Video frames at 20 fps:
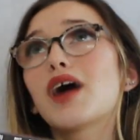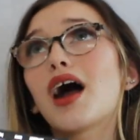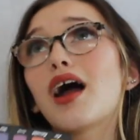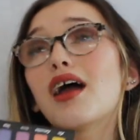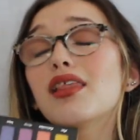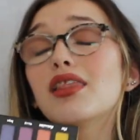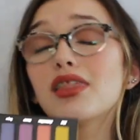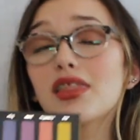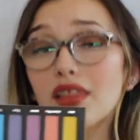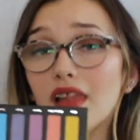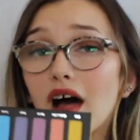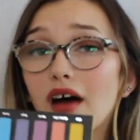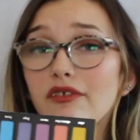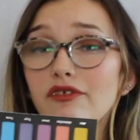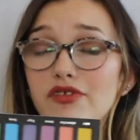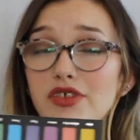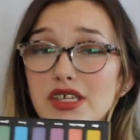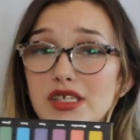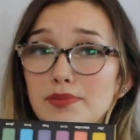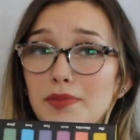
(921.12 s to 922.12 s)
I
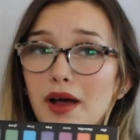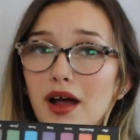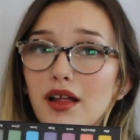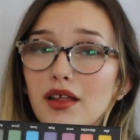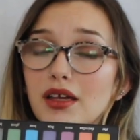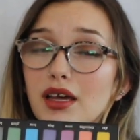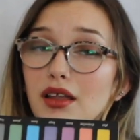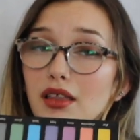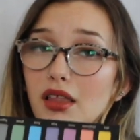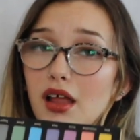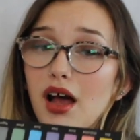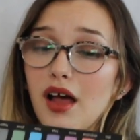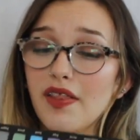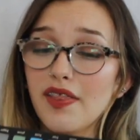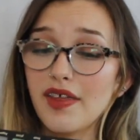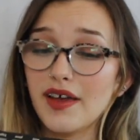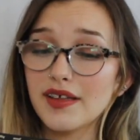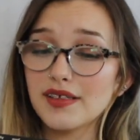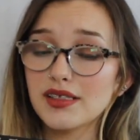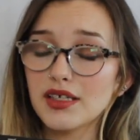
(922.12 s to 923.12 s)
love this palette a
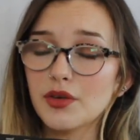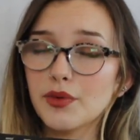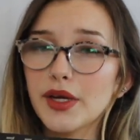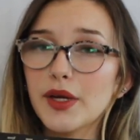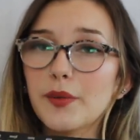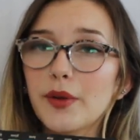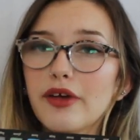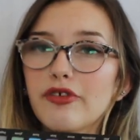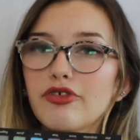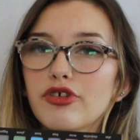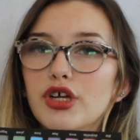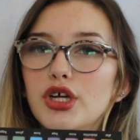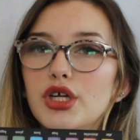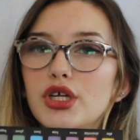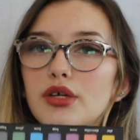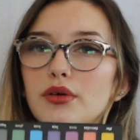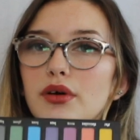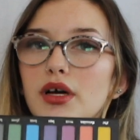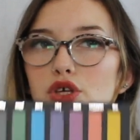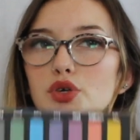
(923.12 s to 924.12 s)
lot. Like, it's a great way for you
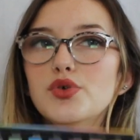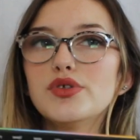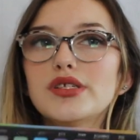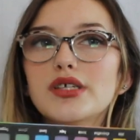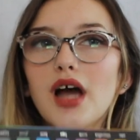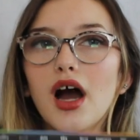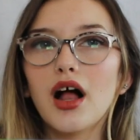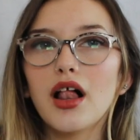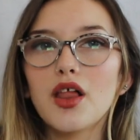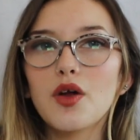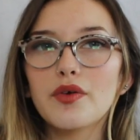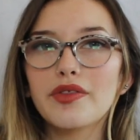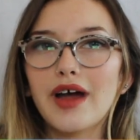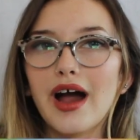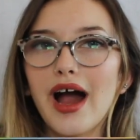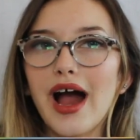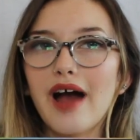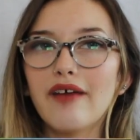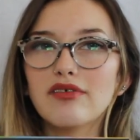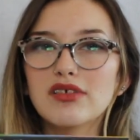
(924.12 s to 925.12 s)
to use color
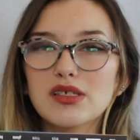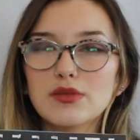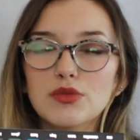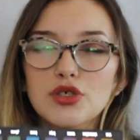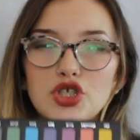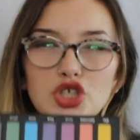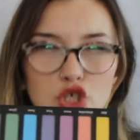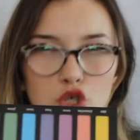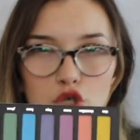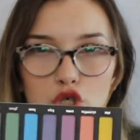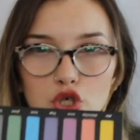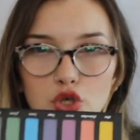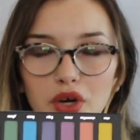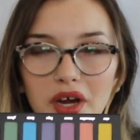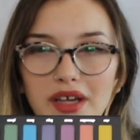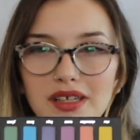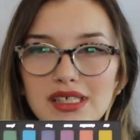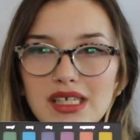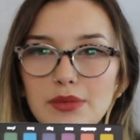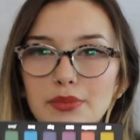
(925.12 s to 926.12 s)
without having something too
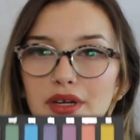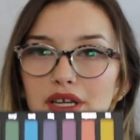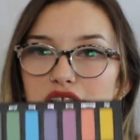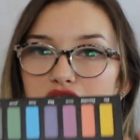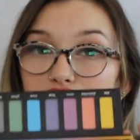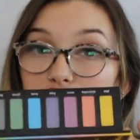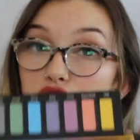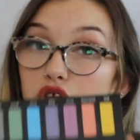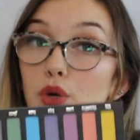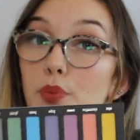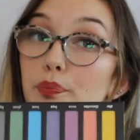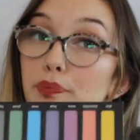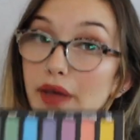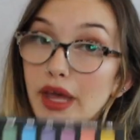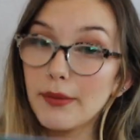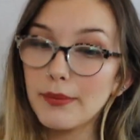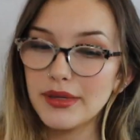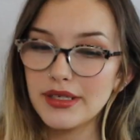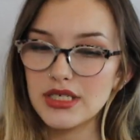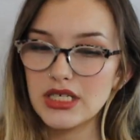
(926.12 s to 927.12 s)
crazy, but it's still
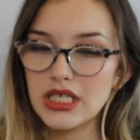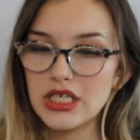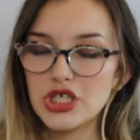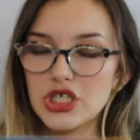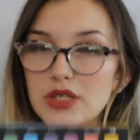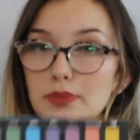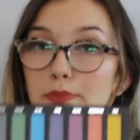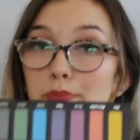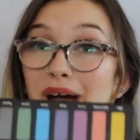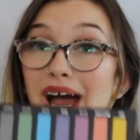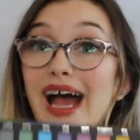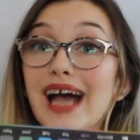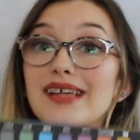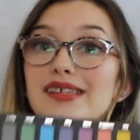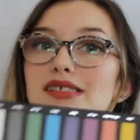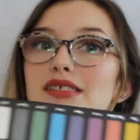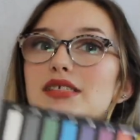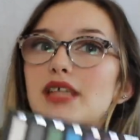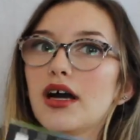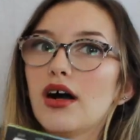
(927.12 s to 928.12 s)
pigmented. It's just
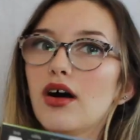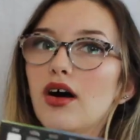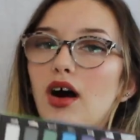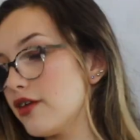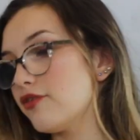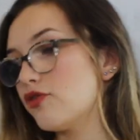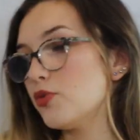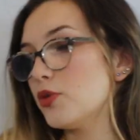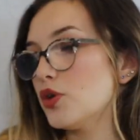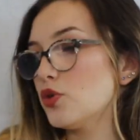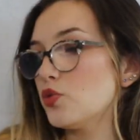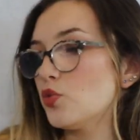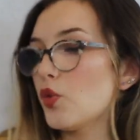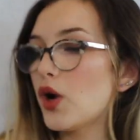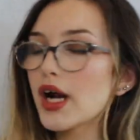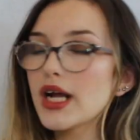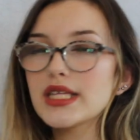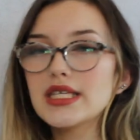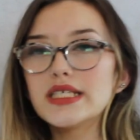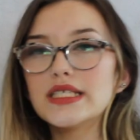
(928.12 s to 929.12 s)
pastel. If you've been
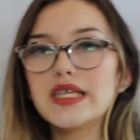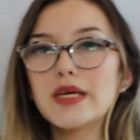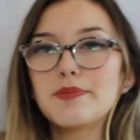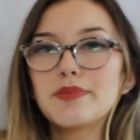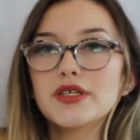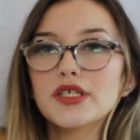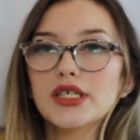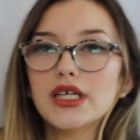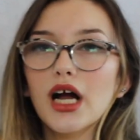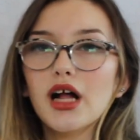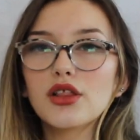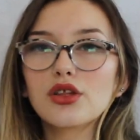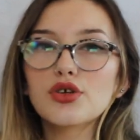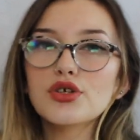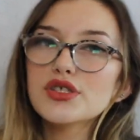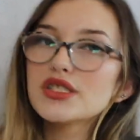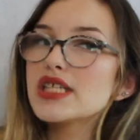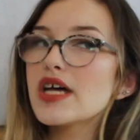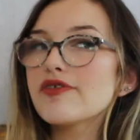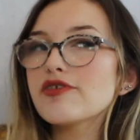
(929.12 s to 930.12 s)
wanting to dip into
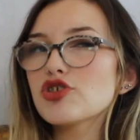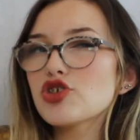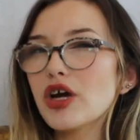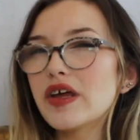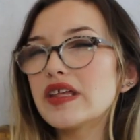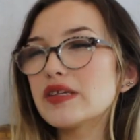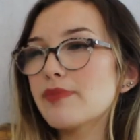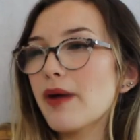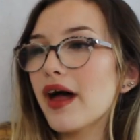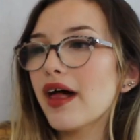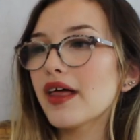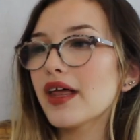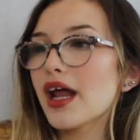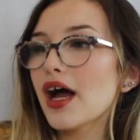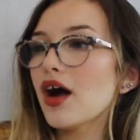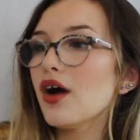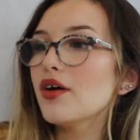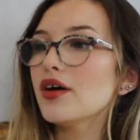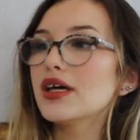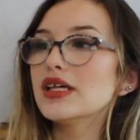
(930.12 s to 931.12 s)
colors, definitely try this palette
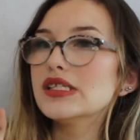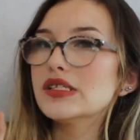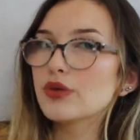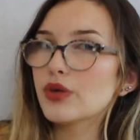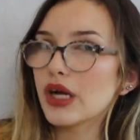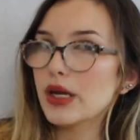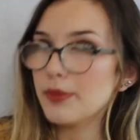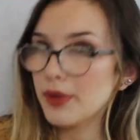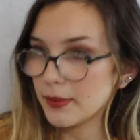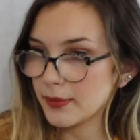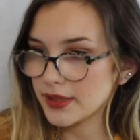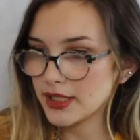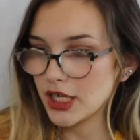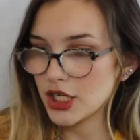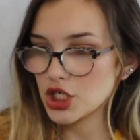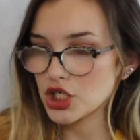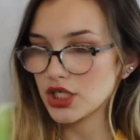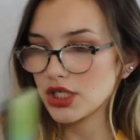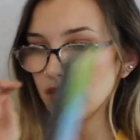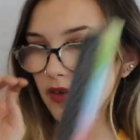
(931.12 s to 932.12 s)
out. It's great in
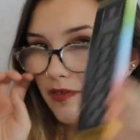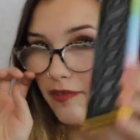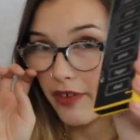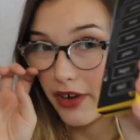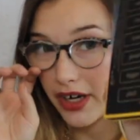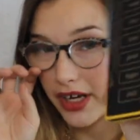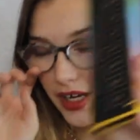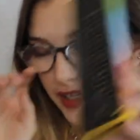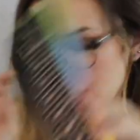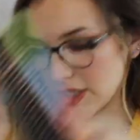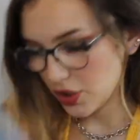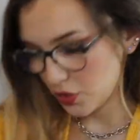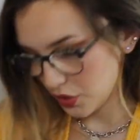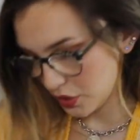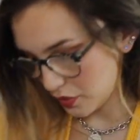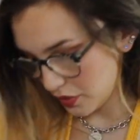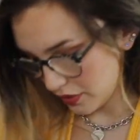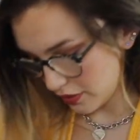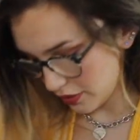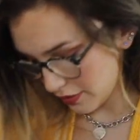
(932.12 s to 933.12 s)
pigmentation, very easy to
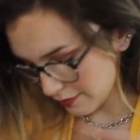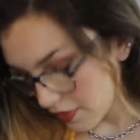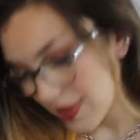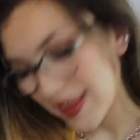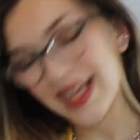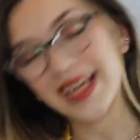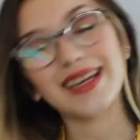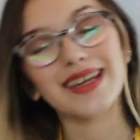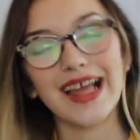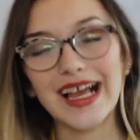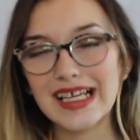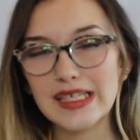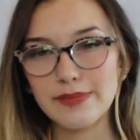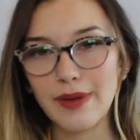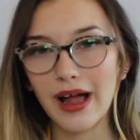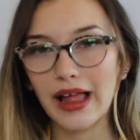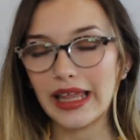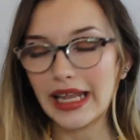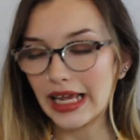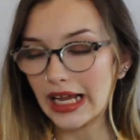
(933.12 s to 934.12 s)
work with. The next
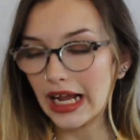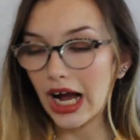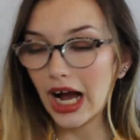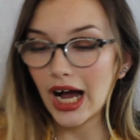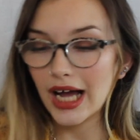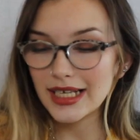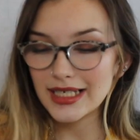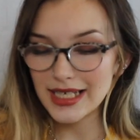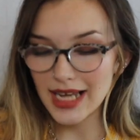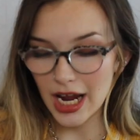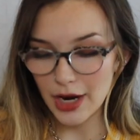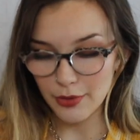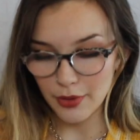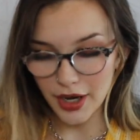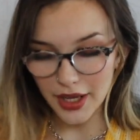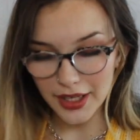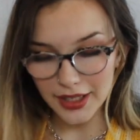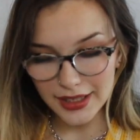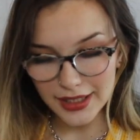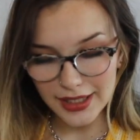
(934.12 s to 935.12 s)
palette I got,
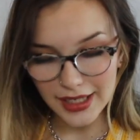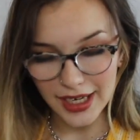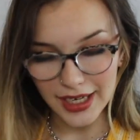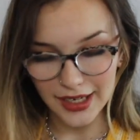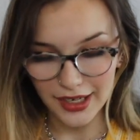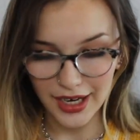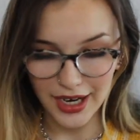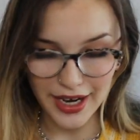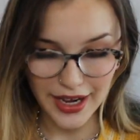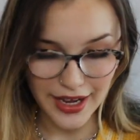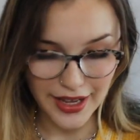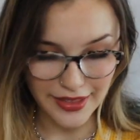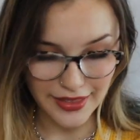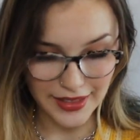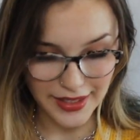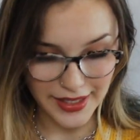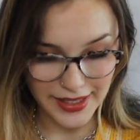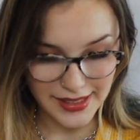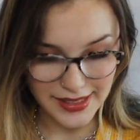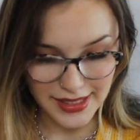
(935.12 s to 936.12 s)
ironically, I got
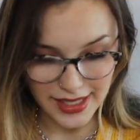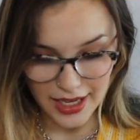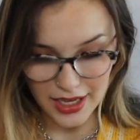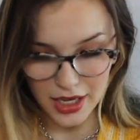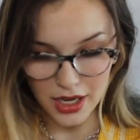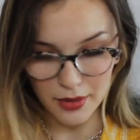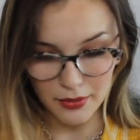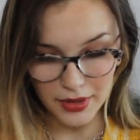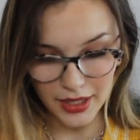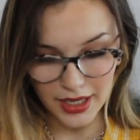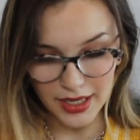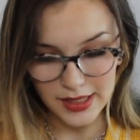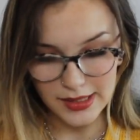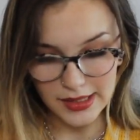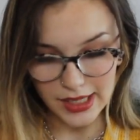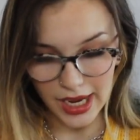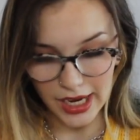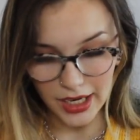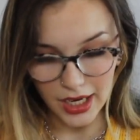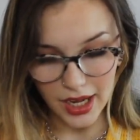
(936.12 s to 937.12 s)
this
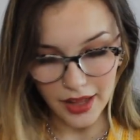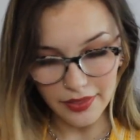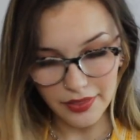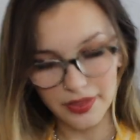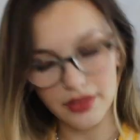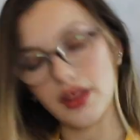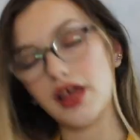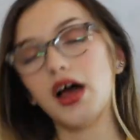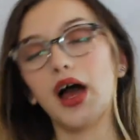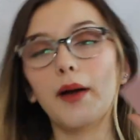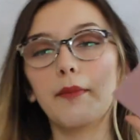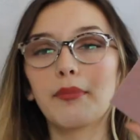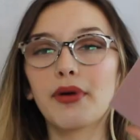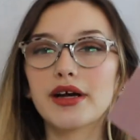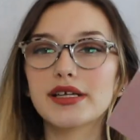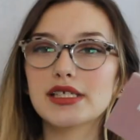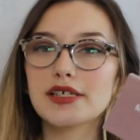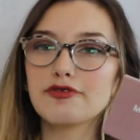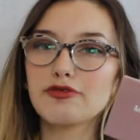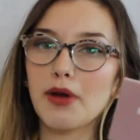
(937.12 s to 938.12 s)
because I got a
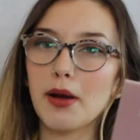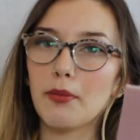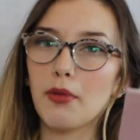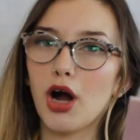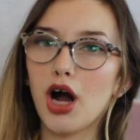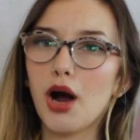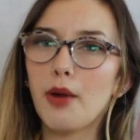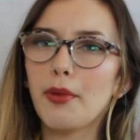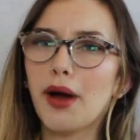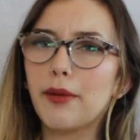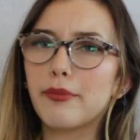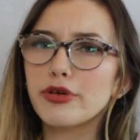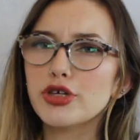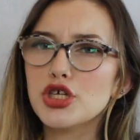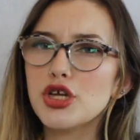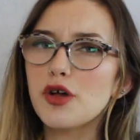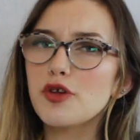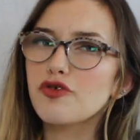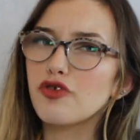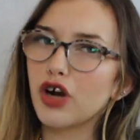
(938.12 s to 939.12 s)
present for my mom. I'm
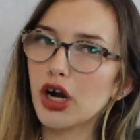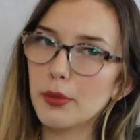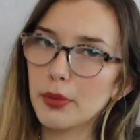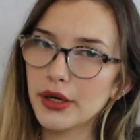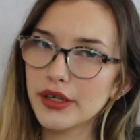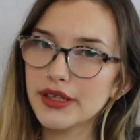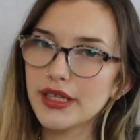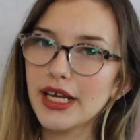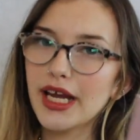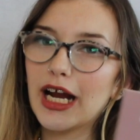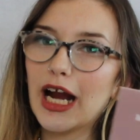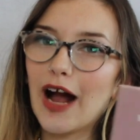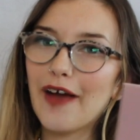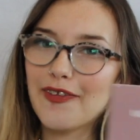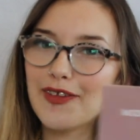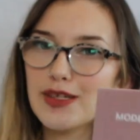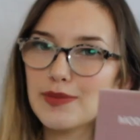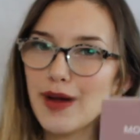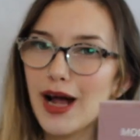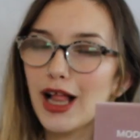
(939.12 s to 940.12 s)
pretty sure it was for her birthday. I
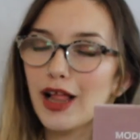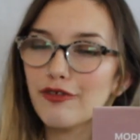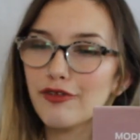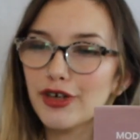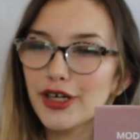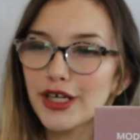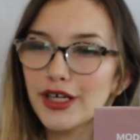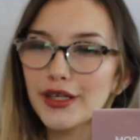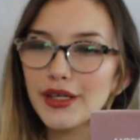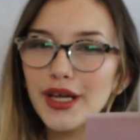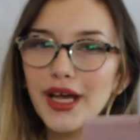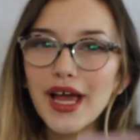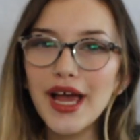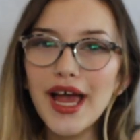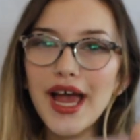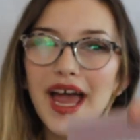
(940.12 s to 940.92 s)
got this palette for her.